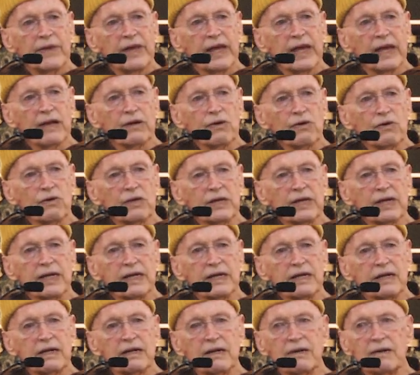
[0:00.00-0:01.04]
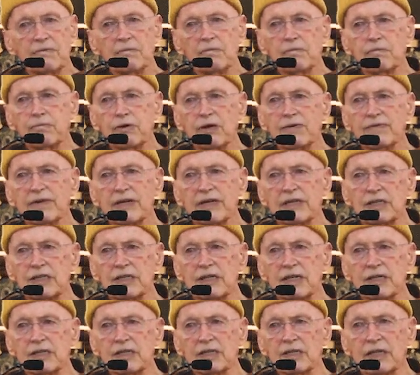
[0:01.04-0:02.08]
and all the
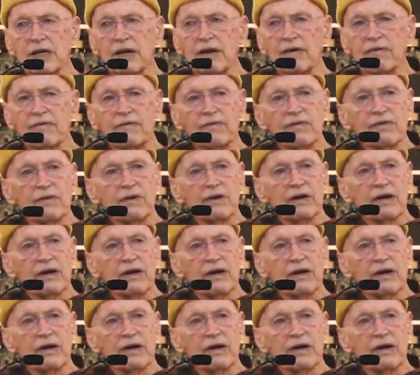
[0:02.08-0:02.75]
privileges of